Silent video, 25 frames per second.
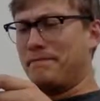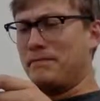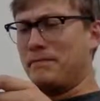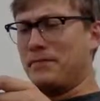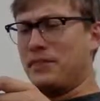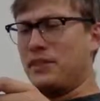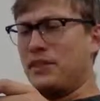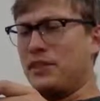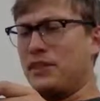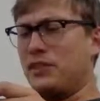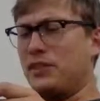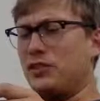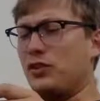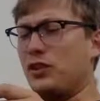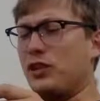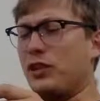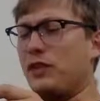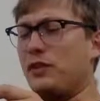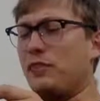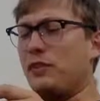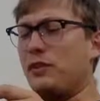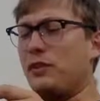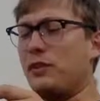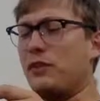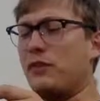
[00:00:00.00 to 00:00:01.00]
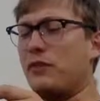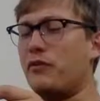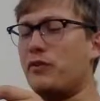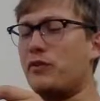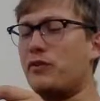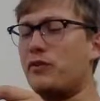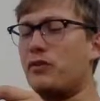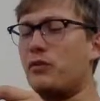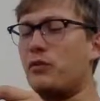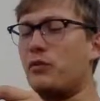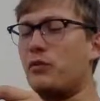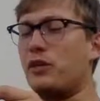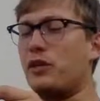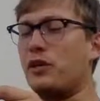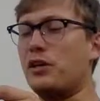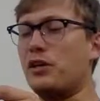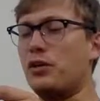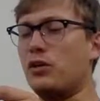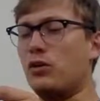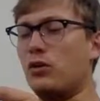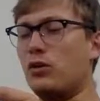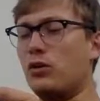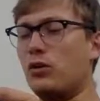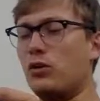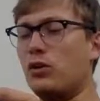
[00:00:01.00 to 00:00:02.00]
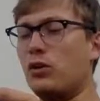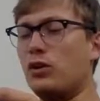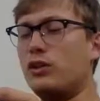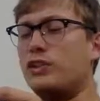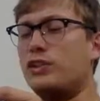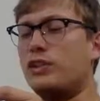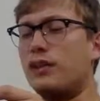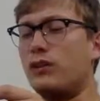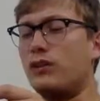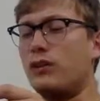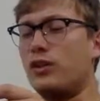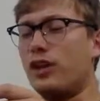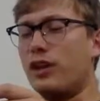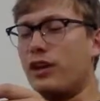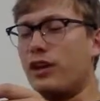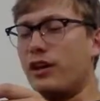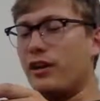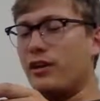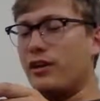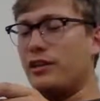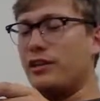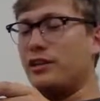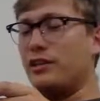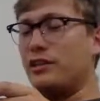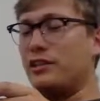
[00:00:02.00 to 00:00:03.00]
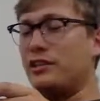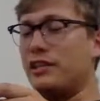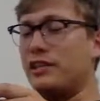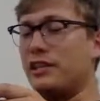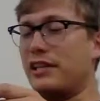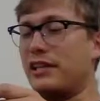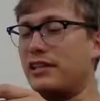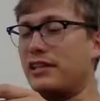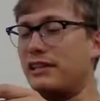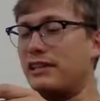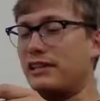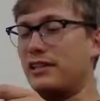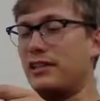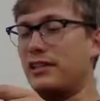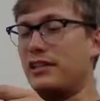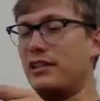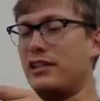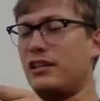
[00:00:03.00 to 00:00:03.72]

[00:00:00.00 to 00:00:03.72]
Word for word: She dragged me over to the window. Look down there, she says.